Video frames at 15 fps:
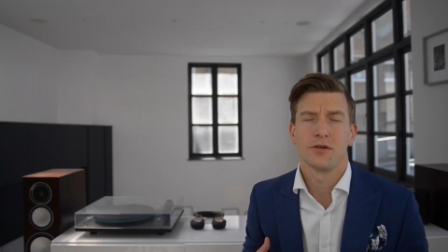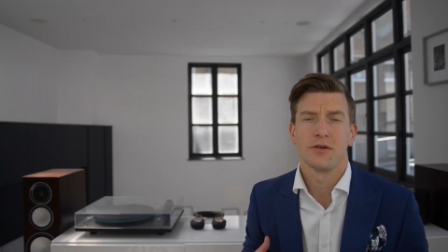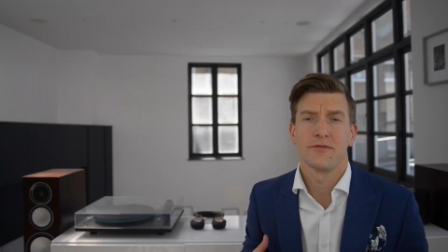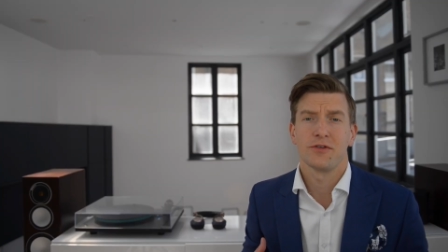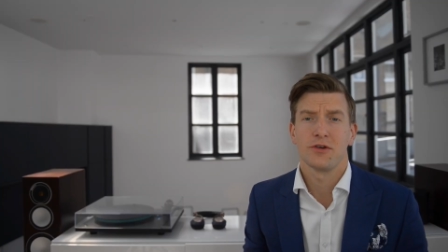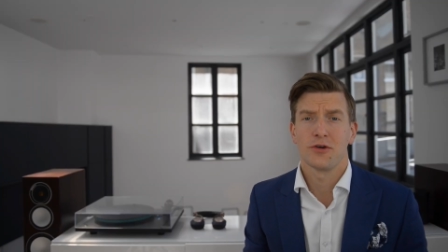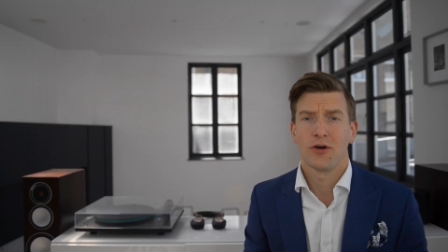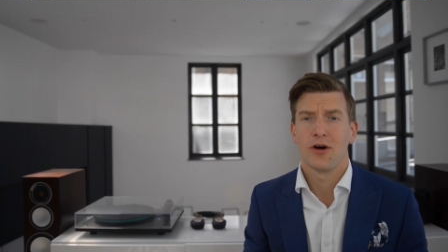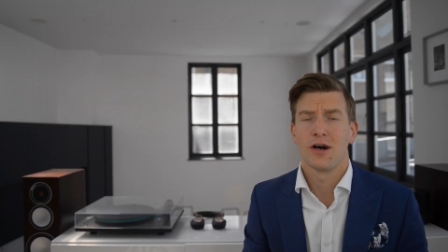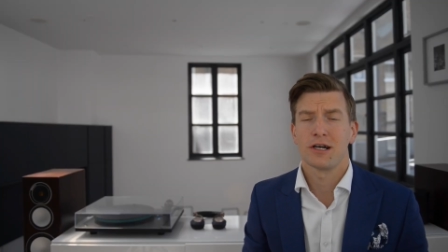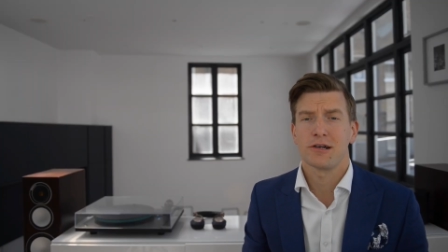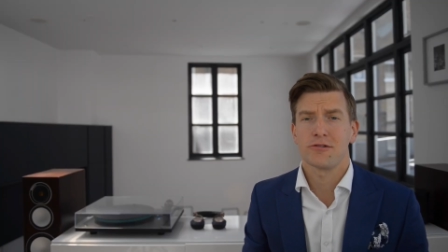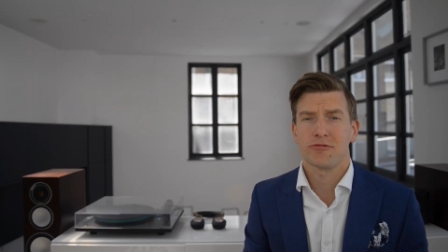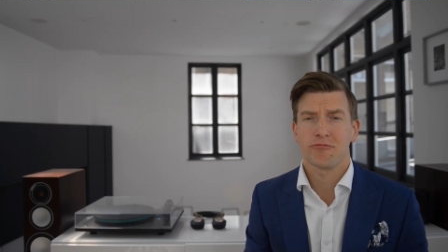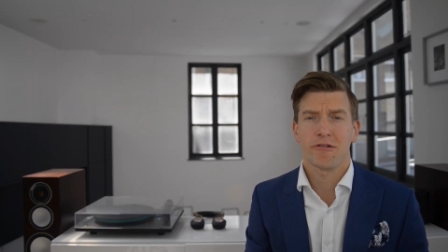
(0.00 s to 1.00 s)
have got a
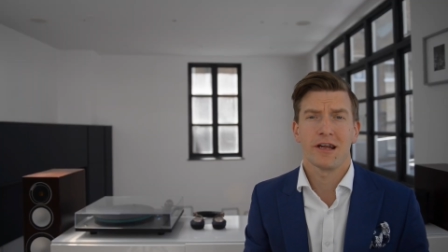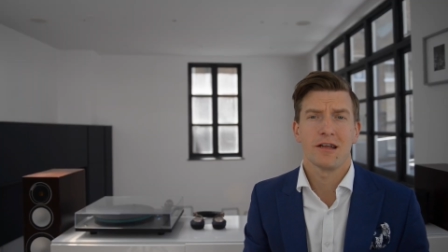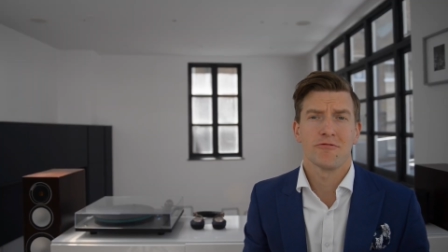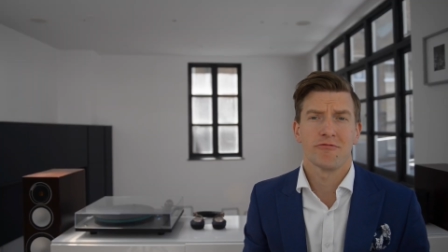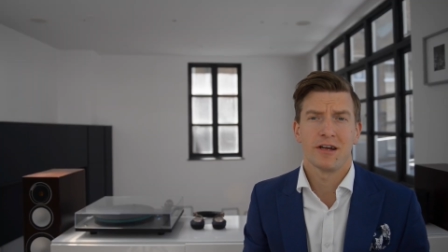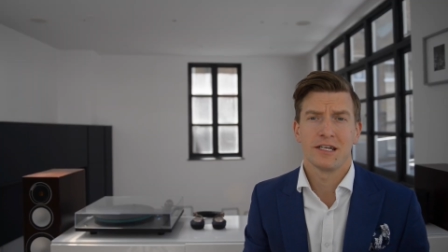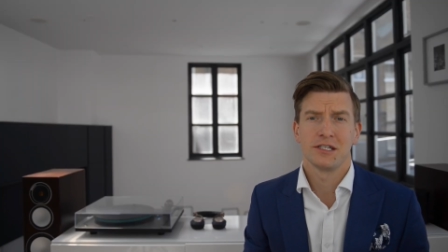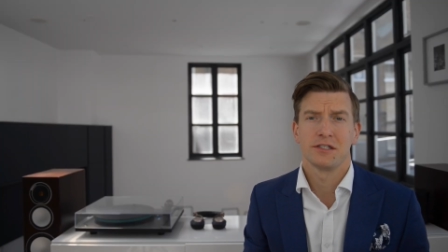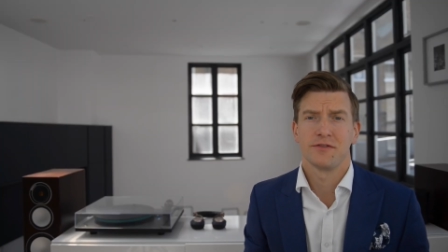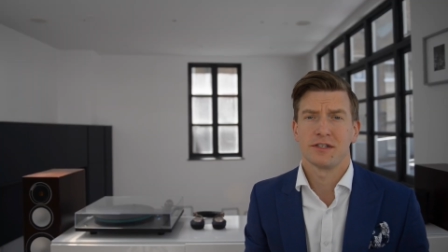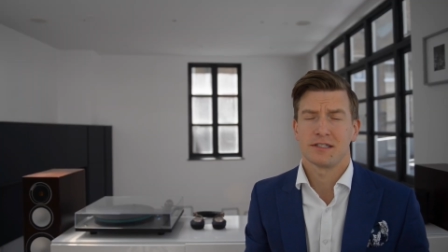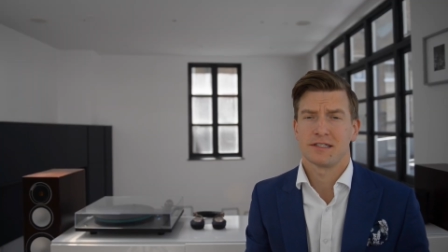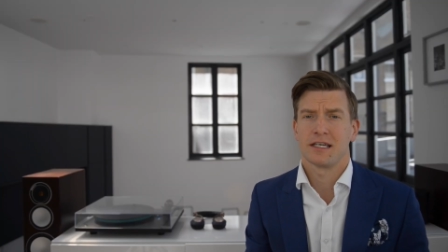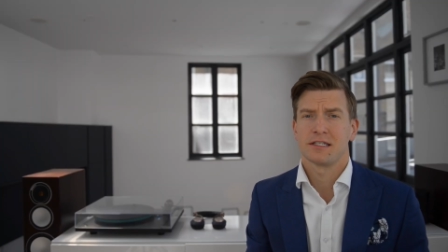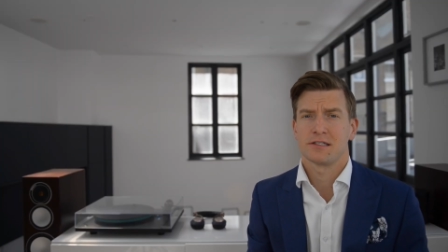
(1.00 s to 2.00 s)
great range of
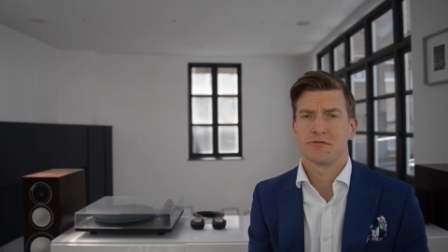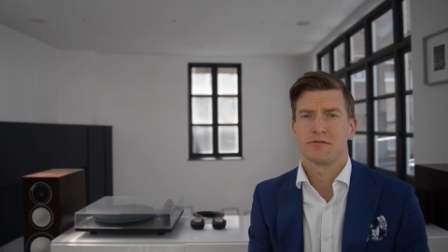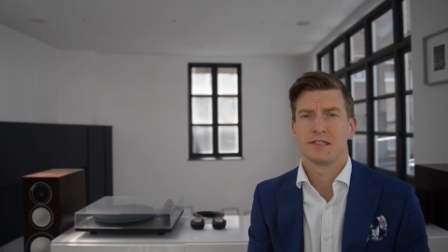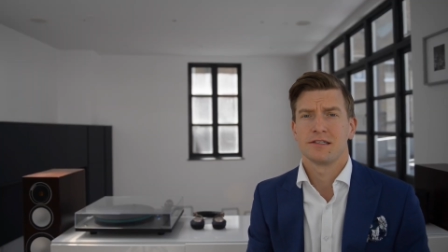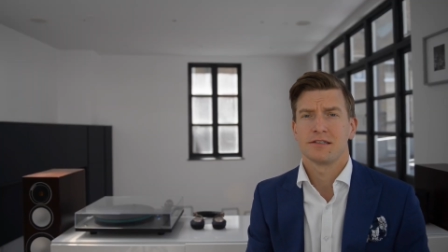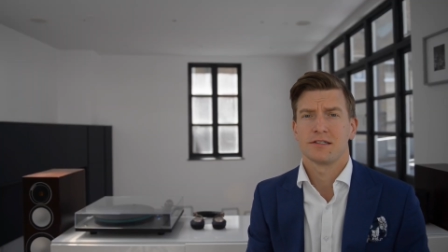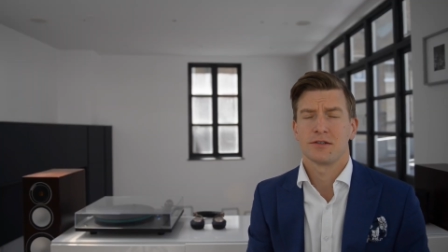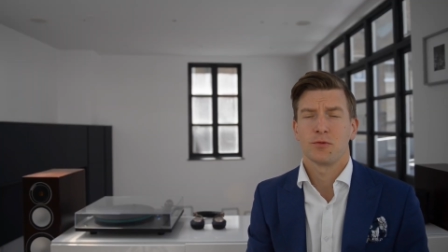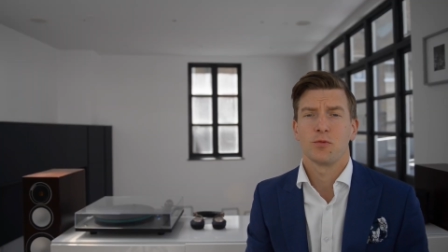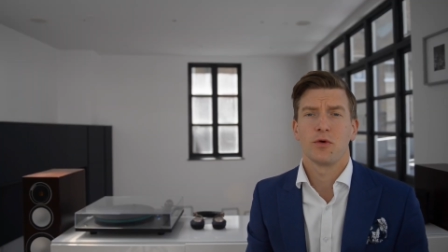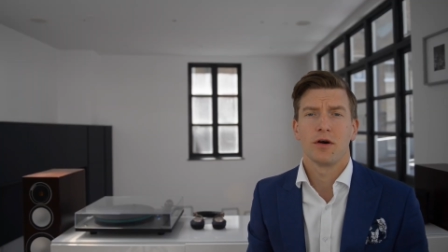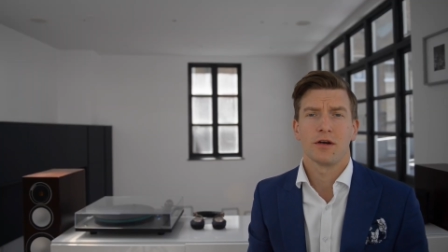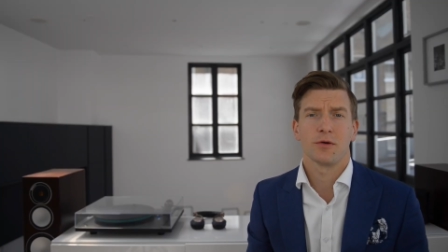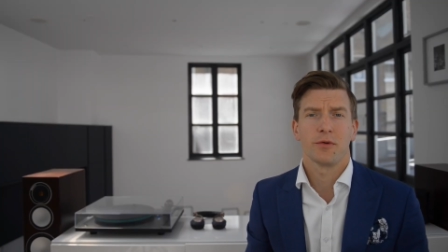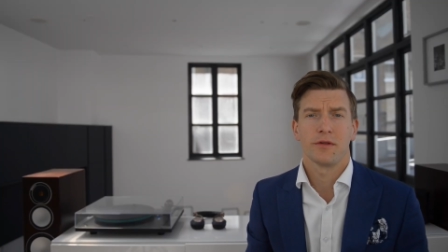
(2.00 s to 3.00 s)
accessories to
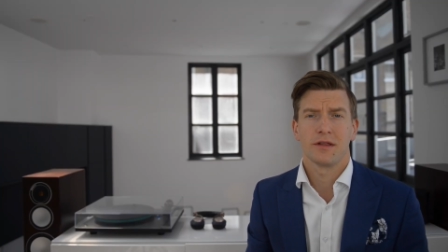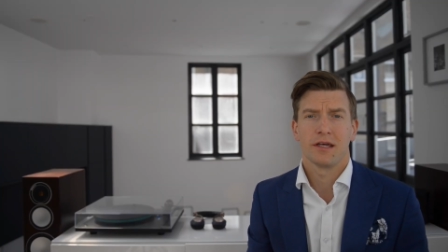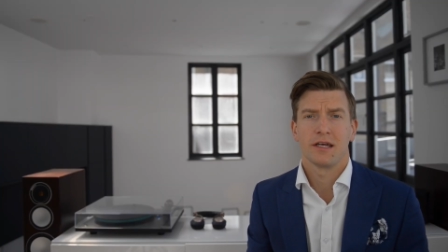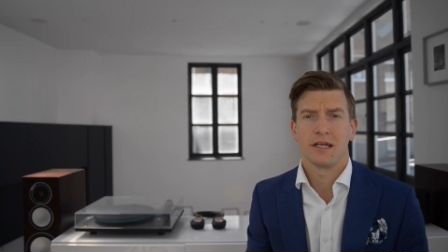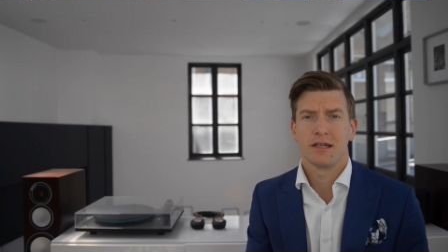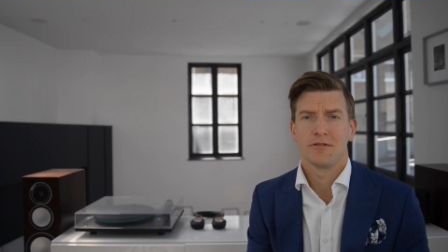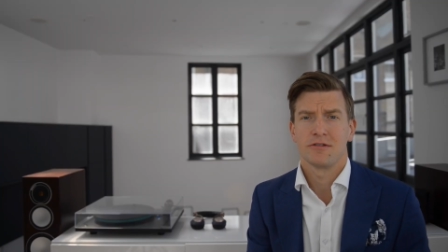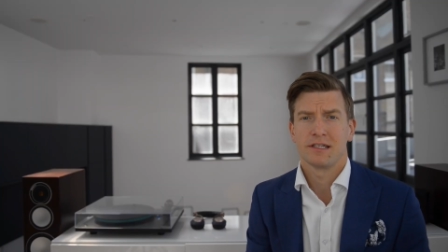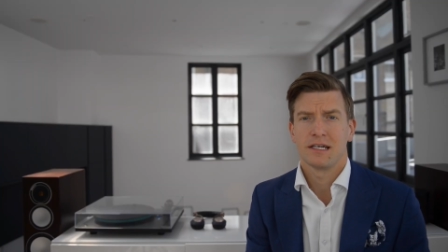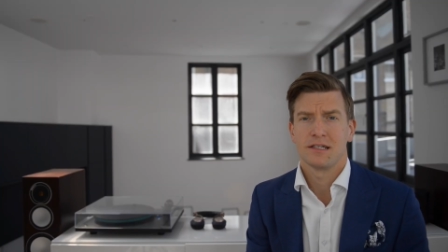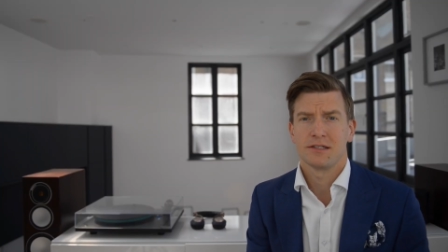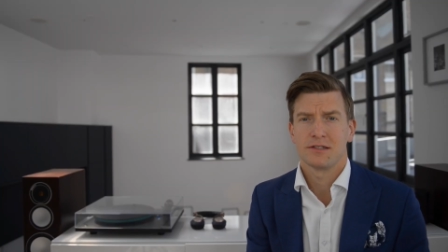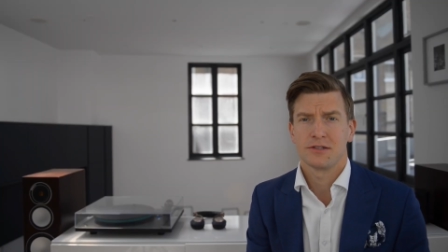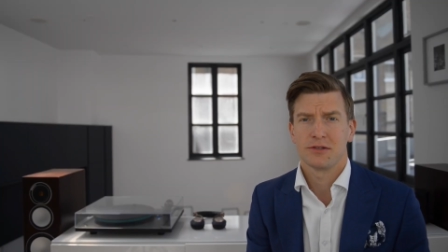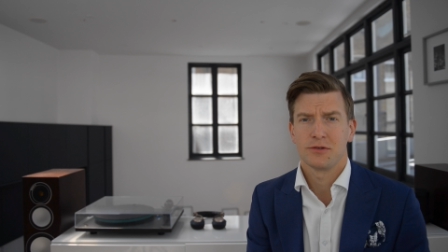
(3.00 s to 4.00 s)
work with their hearing
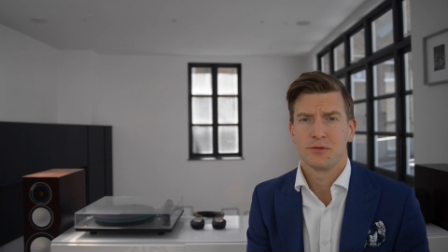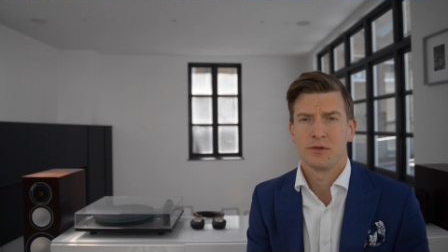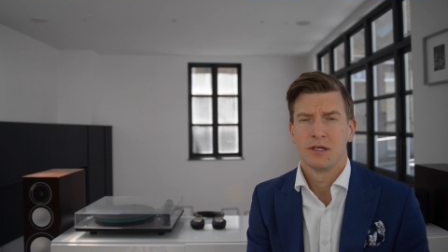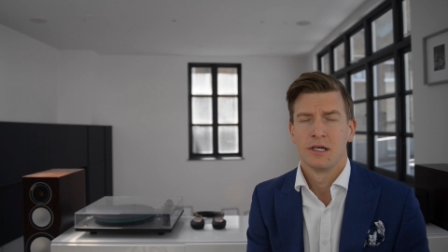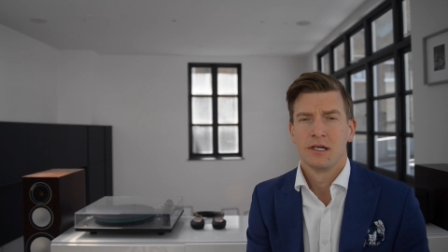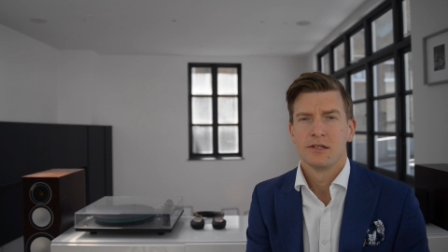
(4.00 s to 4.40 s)
aids too.